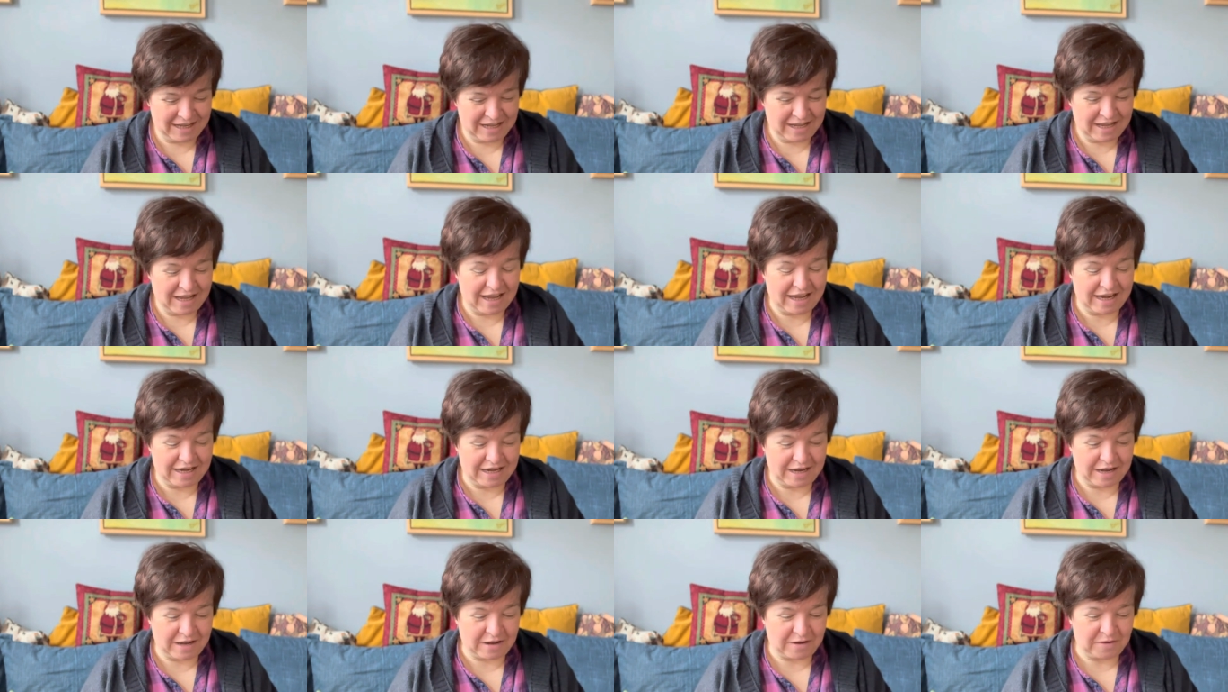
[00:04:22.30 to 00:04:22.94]

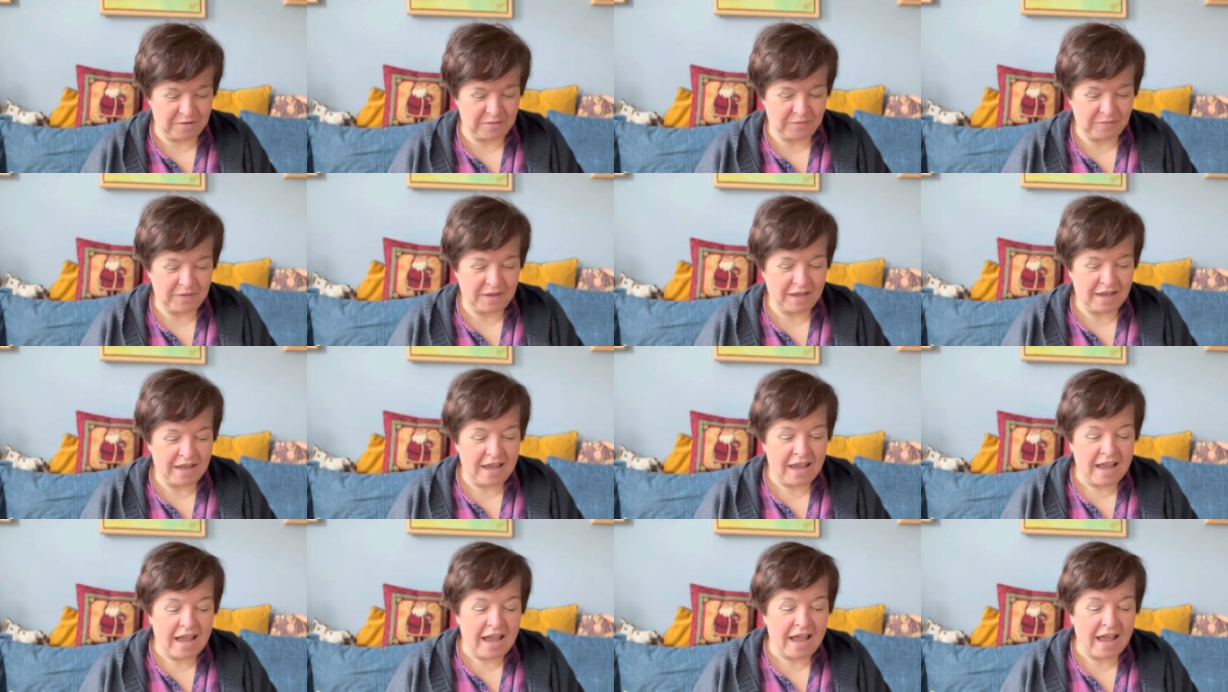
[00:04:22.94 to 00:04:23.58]
Anyhow,
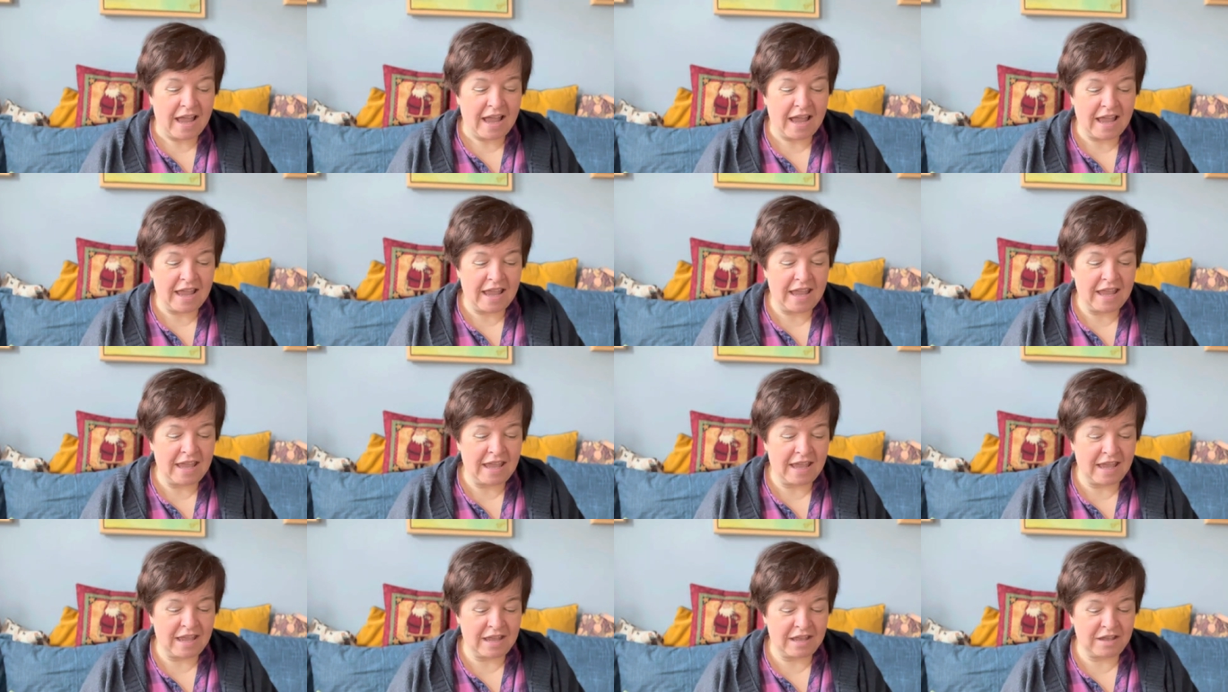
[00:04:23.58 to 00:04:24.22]
I
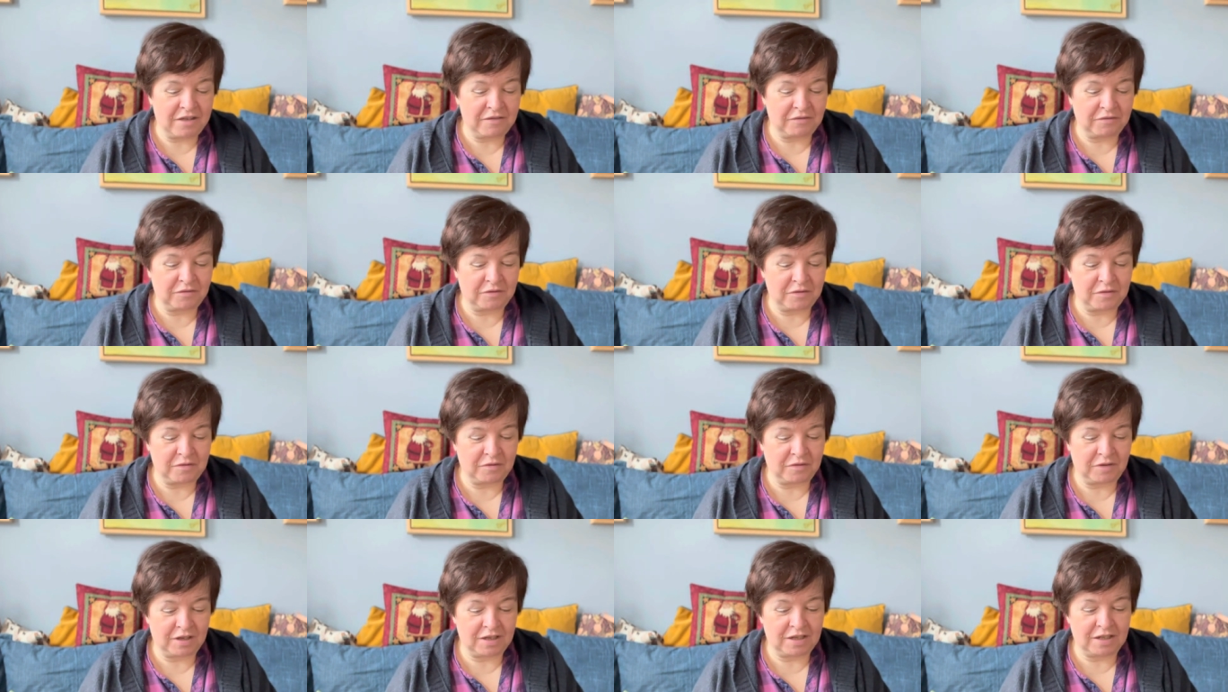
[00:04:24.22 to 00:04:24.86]
have
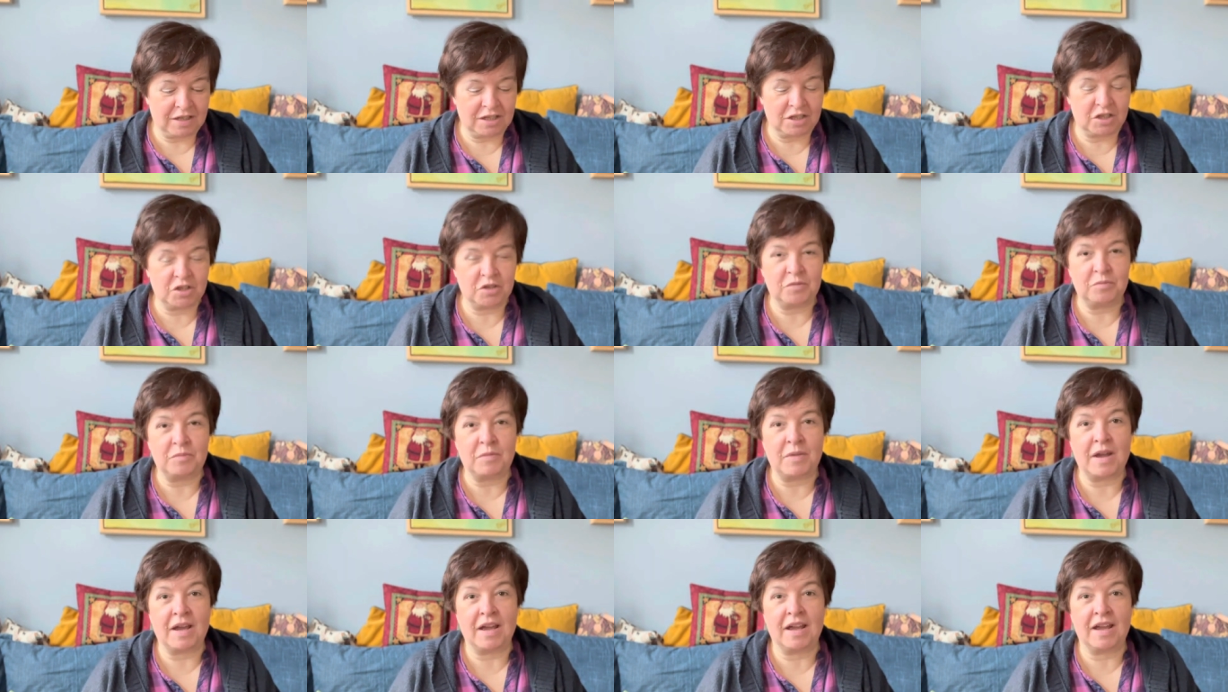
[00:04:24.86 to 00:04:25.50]
finished
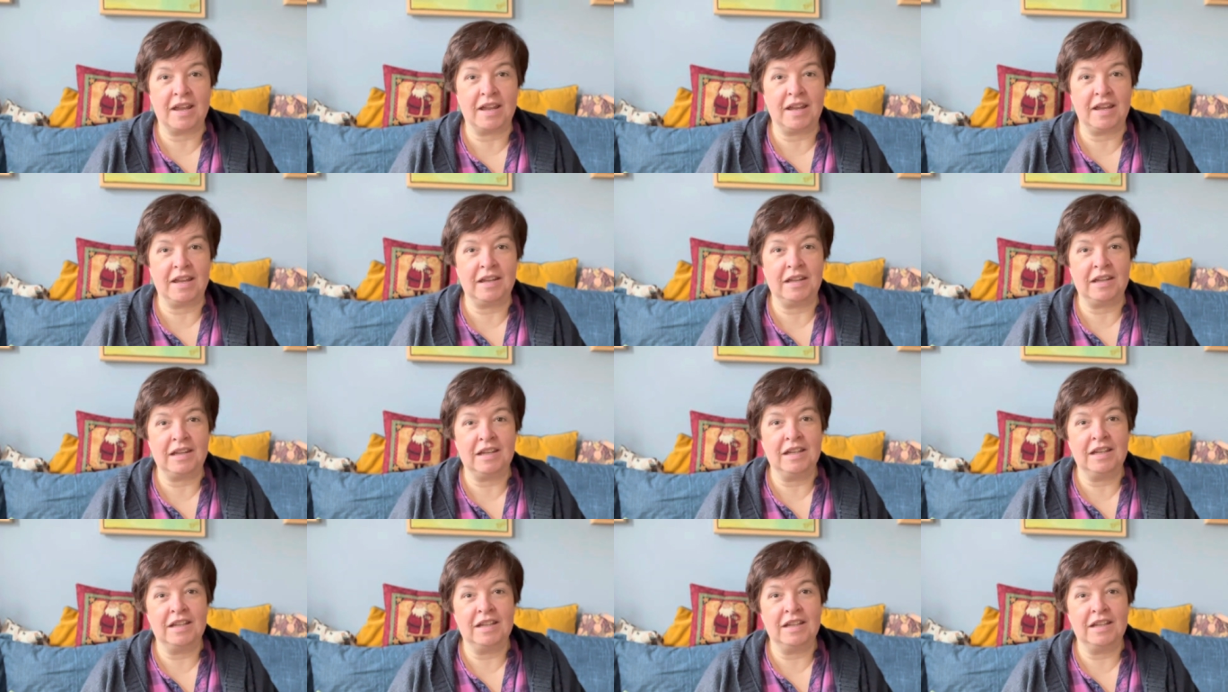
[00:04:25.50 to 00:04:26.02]
my